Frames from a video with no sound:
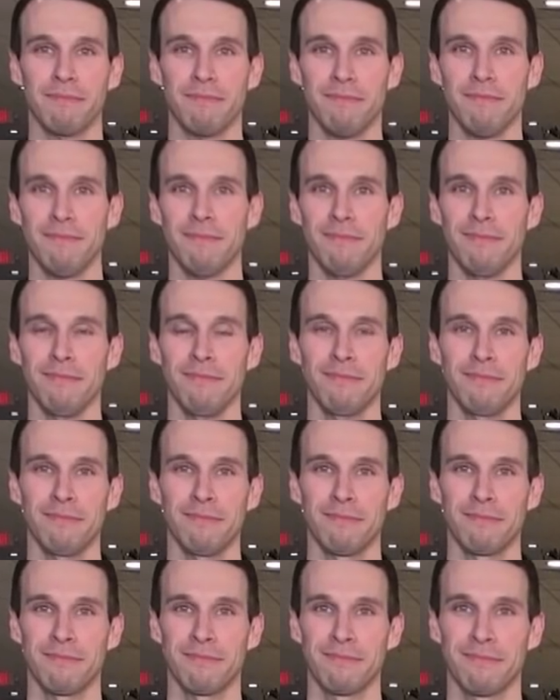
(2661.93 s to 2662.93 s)

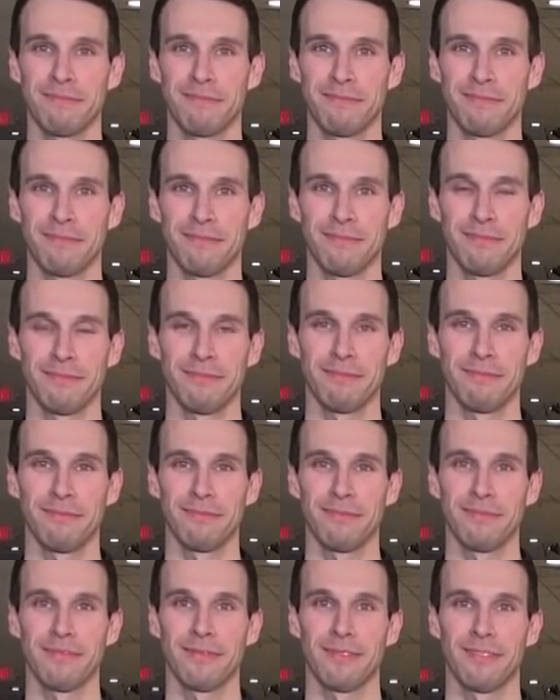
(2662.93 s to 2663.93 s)

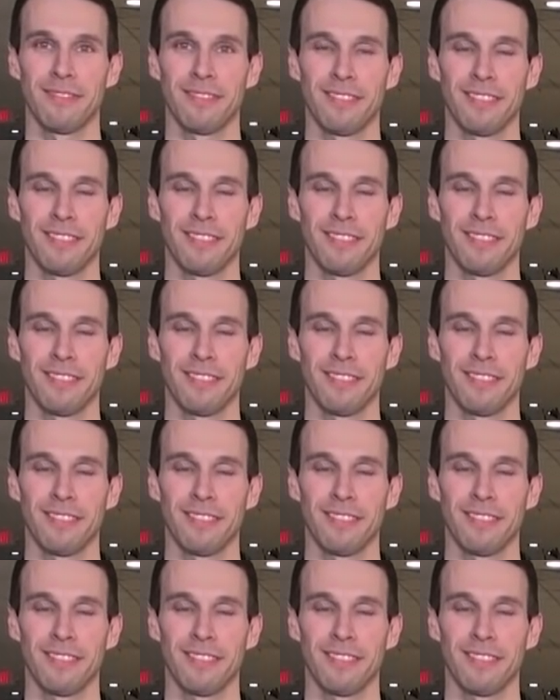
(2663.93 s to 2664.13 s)
(not speaking)